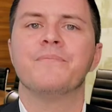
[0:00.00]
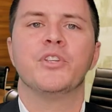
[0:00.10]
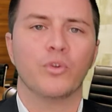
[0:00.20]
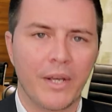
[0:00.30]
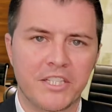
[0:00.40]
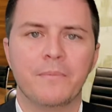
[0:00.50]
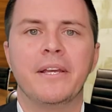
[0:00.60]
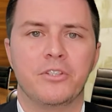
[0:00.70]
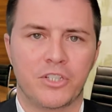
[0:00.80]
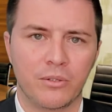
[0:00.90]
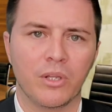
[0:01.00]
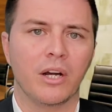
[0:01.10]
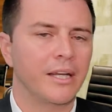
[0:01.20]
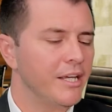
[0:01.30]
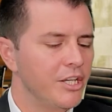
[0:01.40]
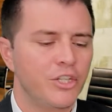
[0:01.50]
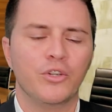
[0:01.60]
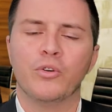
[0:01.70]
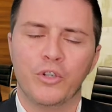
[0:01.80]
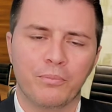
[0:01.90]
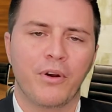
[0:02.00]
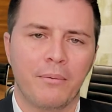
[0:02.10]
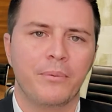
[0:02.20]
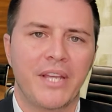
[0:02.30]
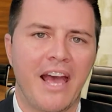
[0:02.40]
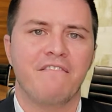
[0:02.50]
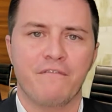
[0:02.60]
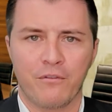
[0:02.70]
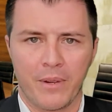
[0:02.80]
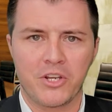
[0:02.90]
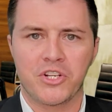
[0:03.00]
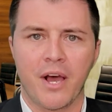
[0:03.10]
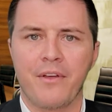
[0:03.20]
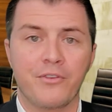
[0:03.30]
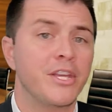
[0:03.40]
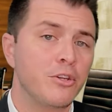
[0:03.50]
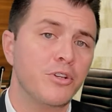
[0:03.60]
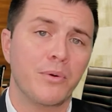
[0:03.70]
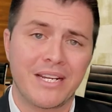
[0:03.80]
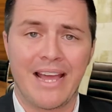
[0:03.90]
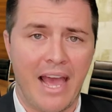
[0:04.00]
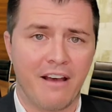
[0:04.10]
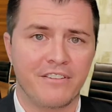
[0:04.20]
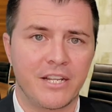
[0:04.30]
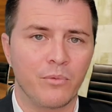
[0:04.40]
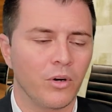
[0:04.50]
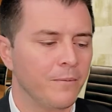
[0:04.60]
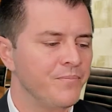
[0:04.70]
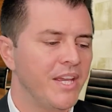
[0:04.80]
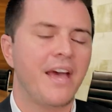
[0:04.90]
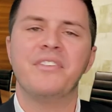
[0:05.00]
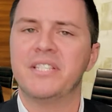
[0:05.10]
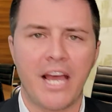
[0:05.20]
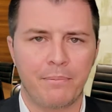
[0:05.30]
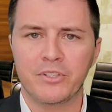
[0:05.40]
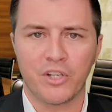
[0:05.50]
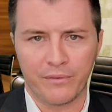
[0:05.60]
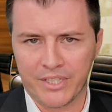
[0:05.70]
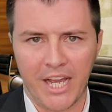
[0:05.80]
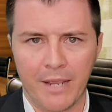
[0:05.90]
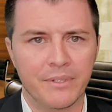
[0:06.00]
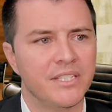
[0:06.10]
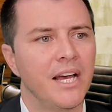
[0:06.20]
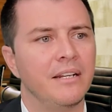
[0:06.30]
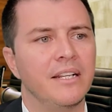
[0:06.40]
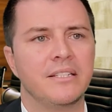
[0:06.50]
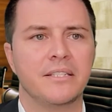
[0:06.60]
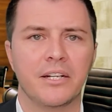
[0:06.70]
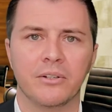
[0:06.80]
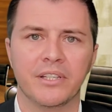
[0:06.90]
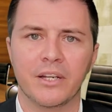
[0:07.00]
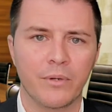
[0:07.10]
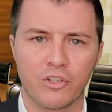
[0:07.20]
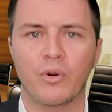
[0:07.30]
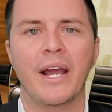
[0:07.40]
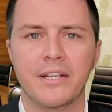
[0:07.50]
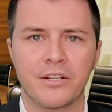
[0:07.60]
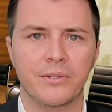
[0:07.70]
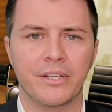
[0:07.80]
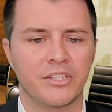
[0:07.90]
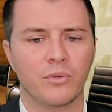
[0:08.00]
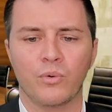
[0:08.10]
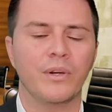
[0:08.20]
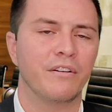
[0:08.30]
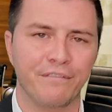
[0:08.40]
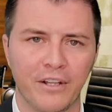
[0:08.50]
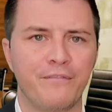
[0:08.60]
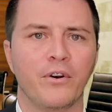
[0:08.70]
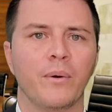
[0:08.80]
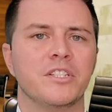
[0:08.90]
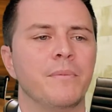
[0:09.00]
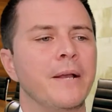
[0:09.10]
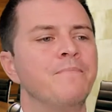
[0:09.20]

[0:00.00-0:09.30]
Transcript: Your resume is too long. You probably have information on there that you don't need to have anymore. And this happens over time. It's not necessarily that we tried to do this or we wanted to fluff our resume,